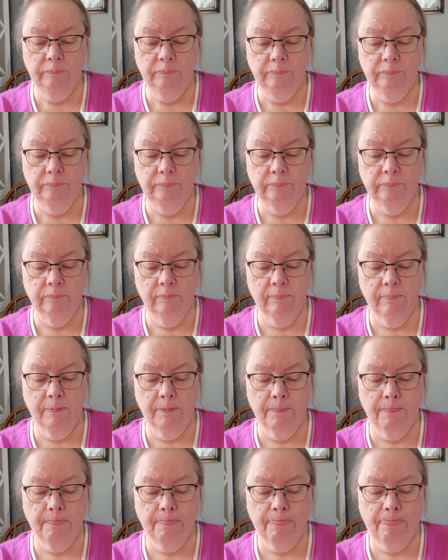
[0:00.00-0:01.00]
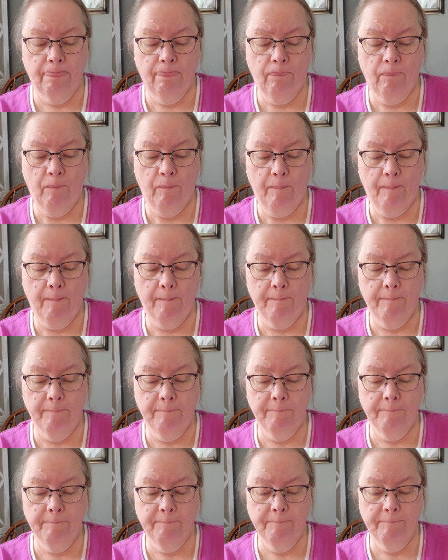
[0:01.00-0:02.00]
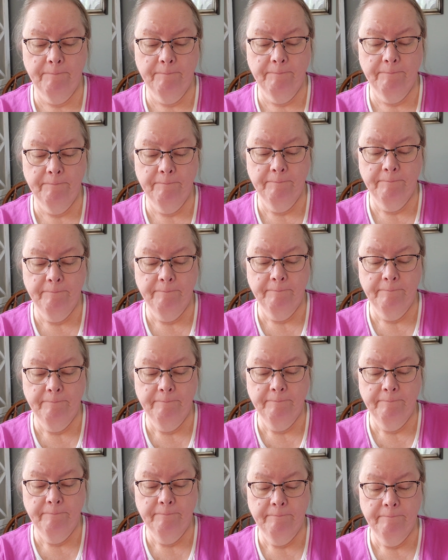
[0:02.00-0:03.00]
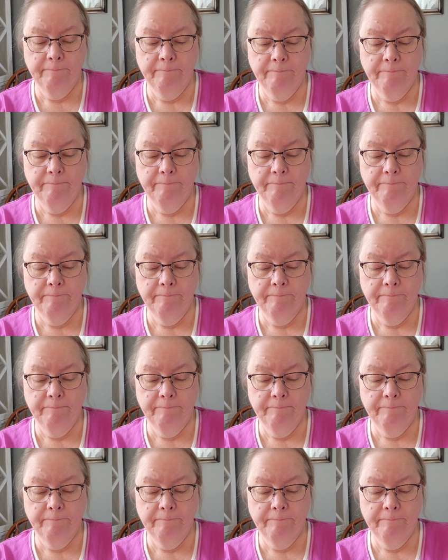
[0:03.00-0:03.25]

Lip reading: Nobody speaks.